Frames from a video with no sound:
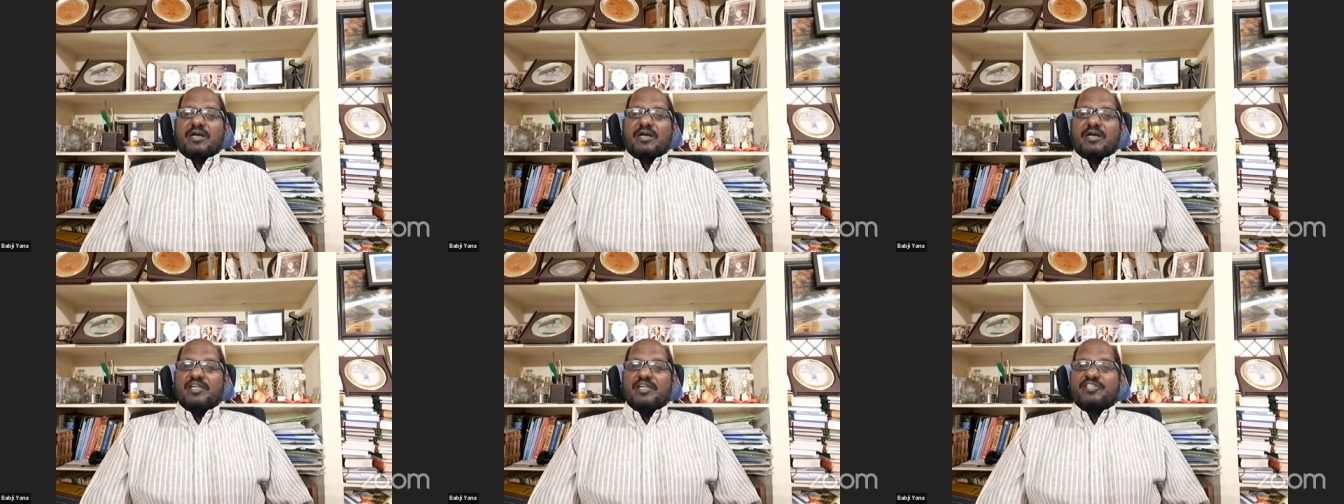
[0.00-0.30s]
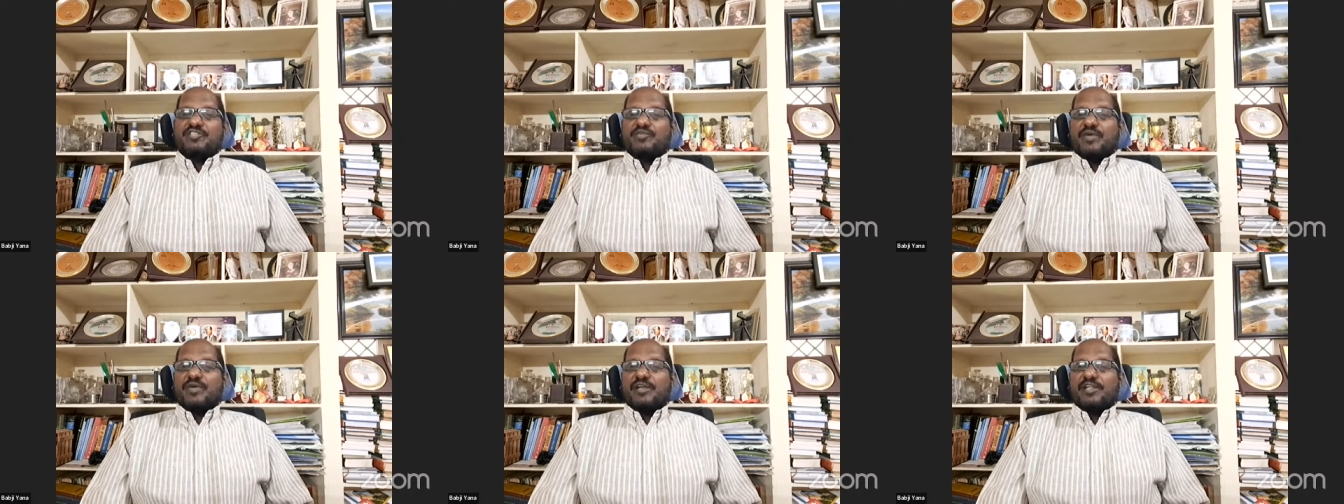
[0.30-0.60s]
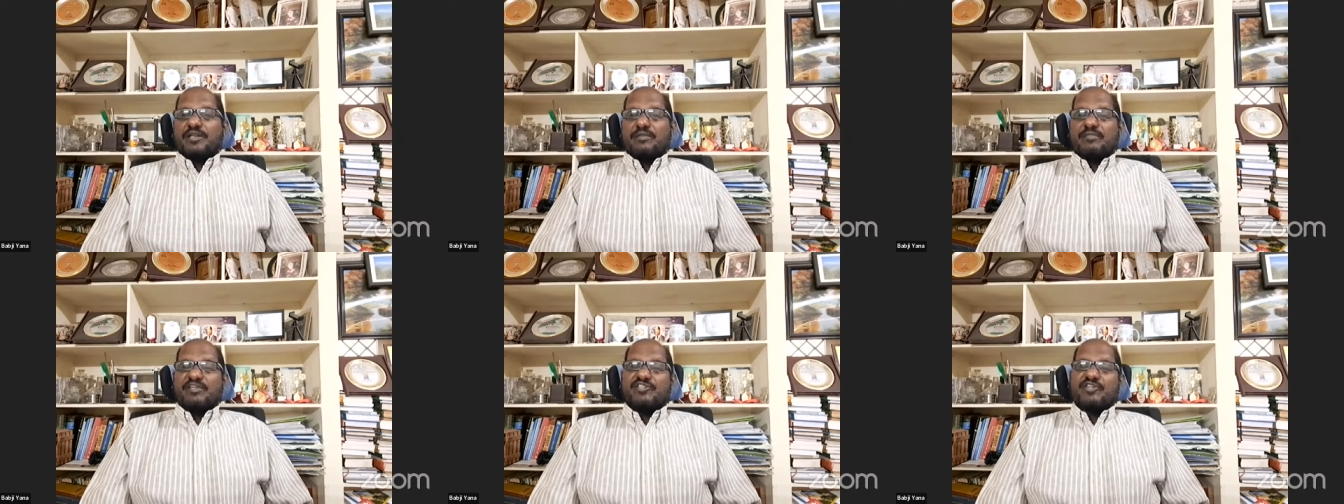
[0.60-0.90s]
Aizawl
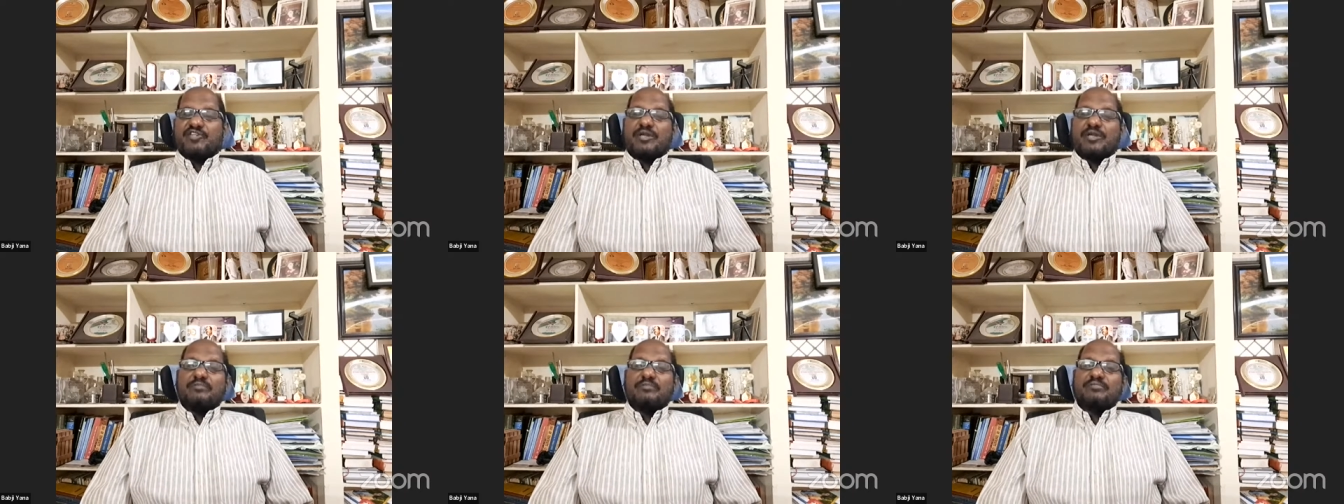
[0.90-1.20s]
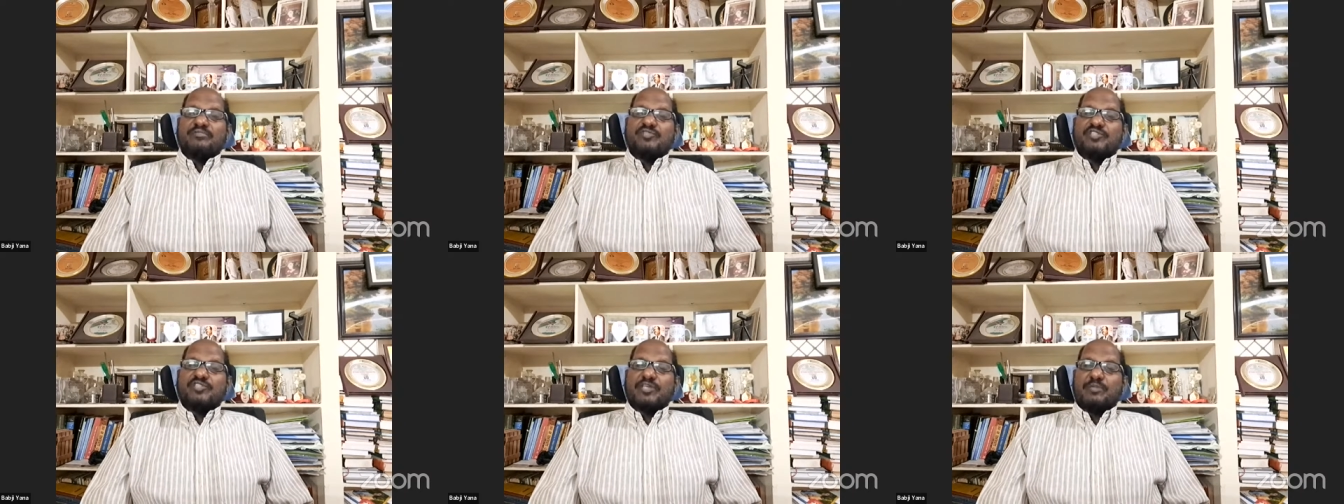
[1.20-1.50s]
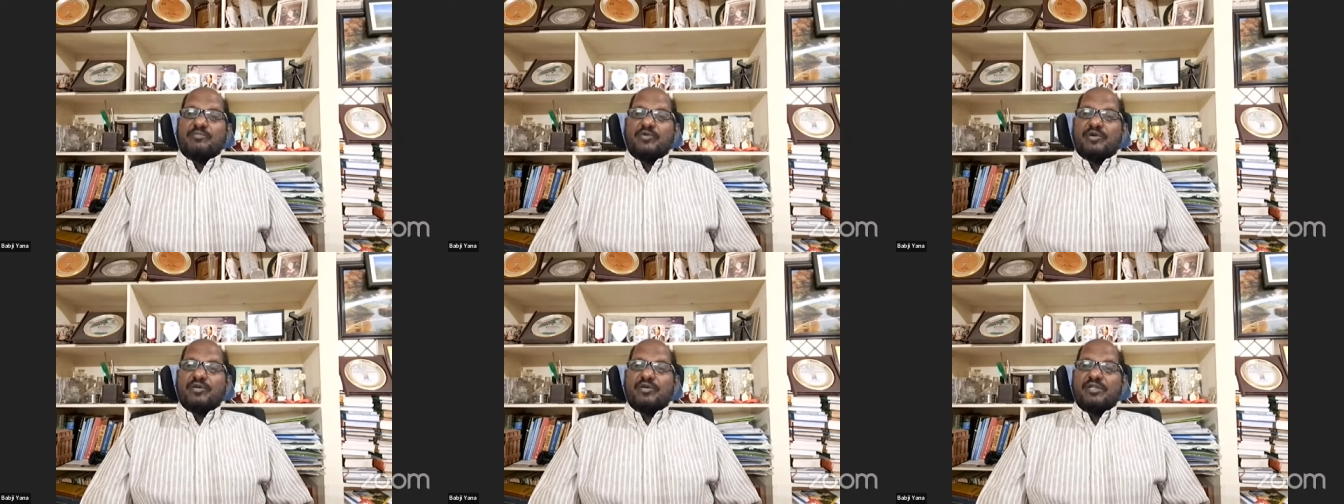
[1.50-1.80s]
in Mizoram,
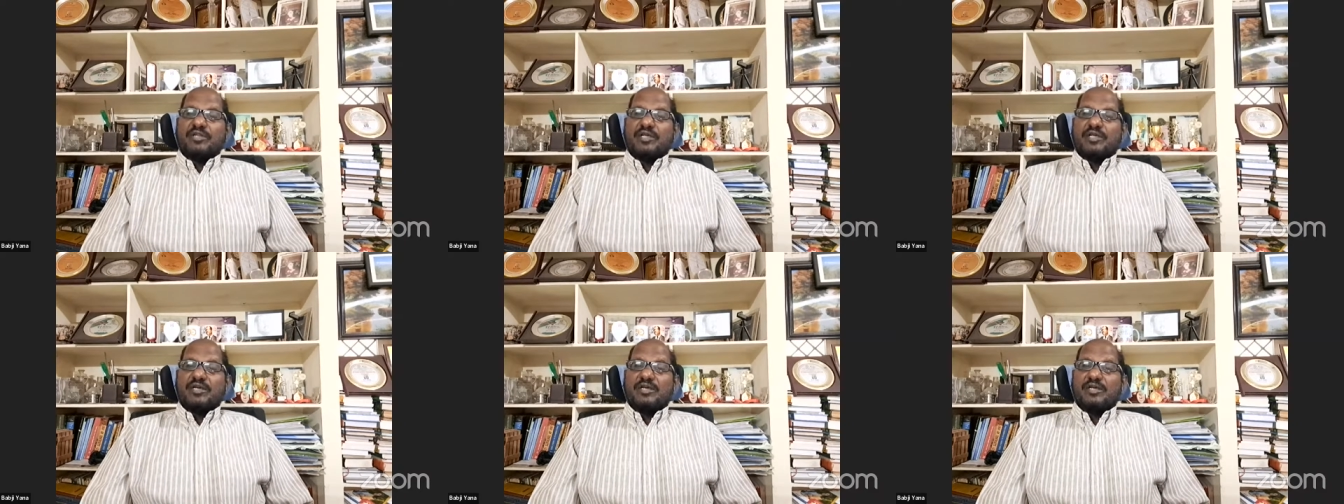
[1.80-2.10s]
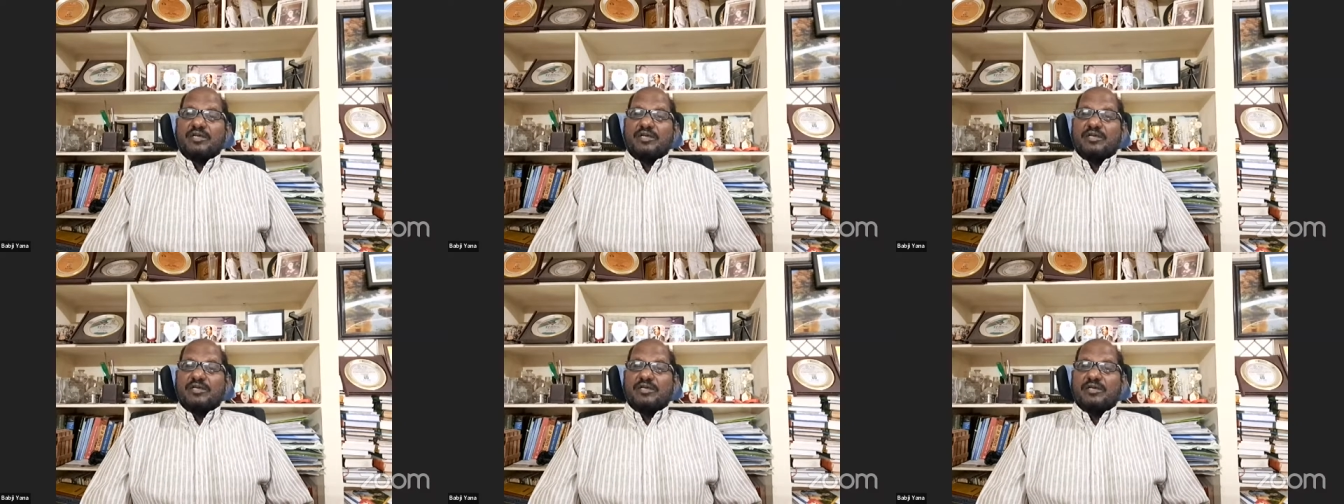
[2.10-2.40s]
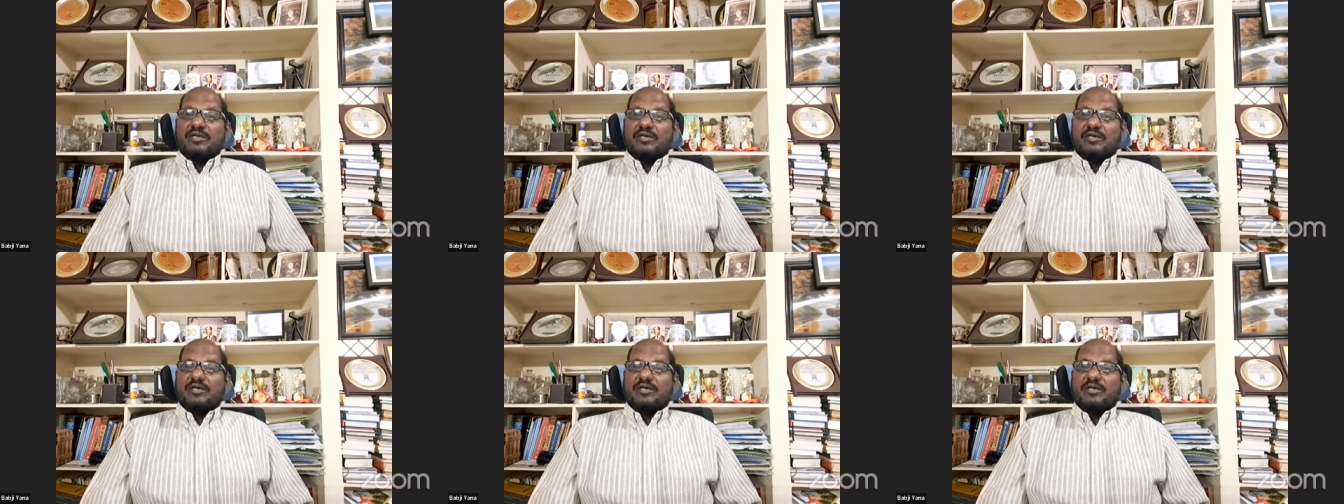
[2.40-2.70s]

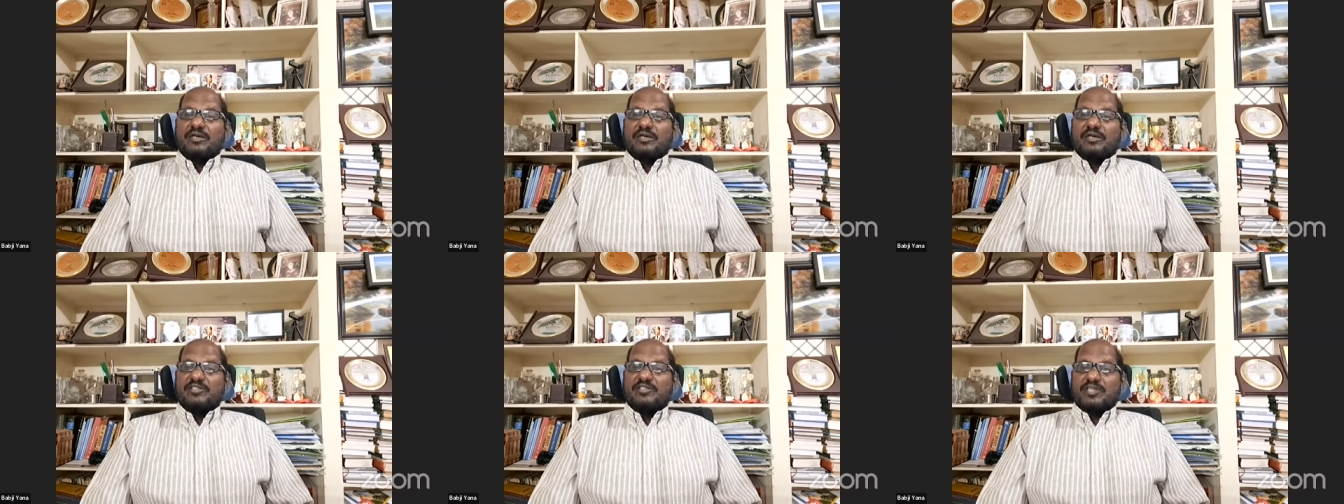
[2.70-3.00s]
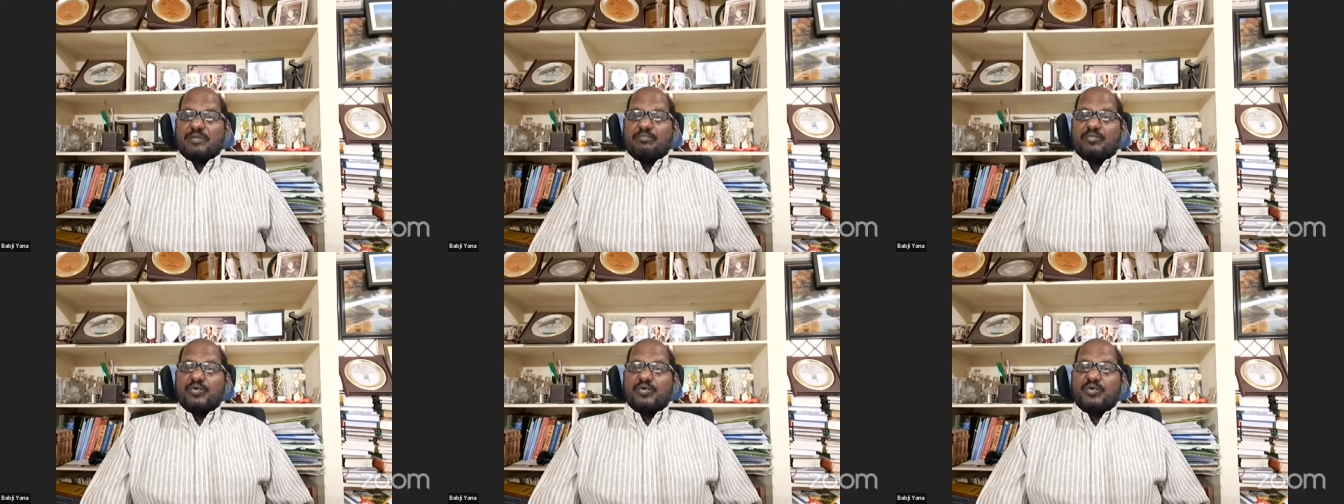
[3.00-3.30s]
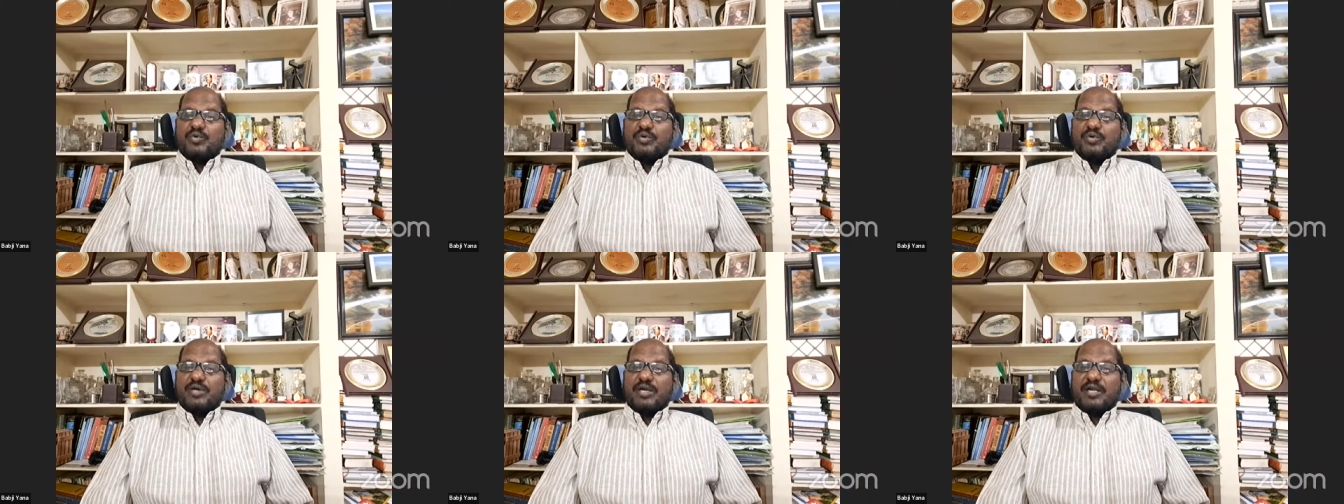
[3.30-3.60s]

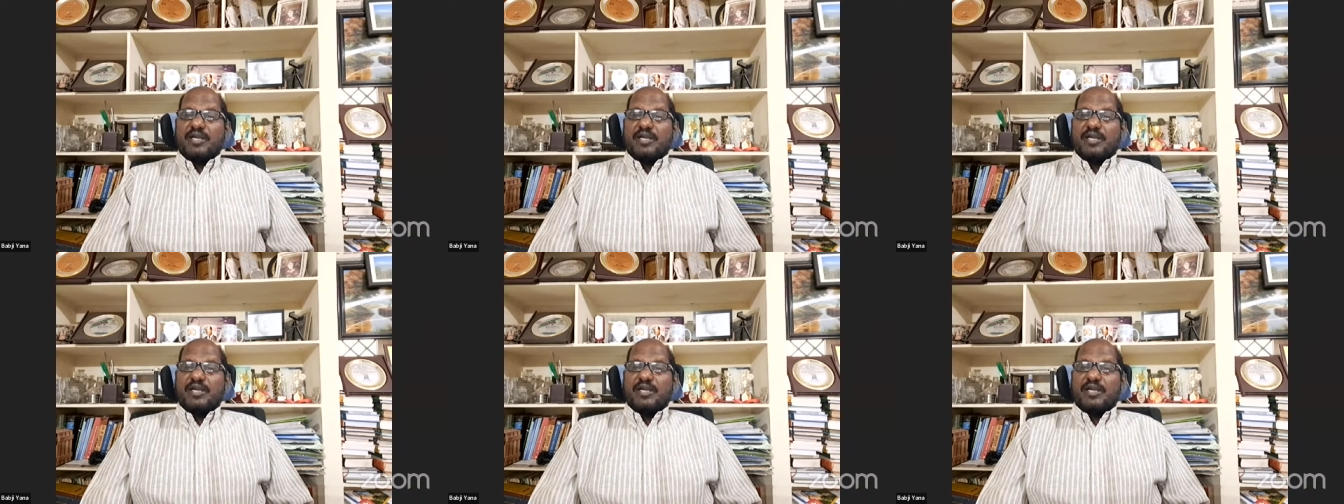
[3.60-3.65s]
Jammu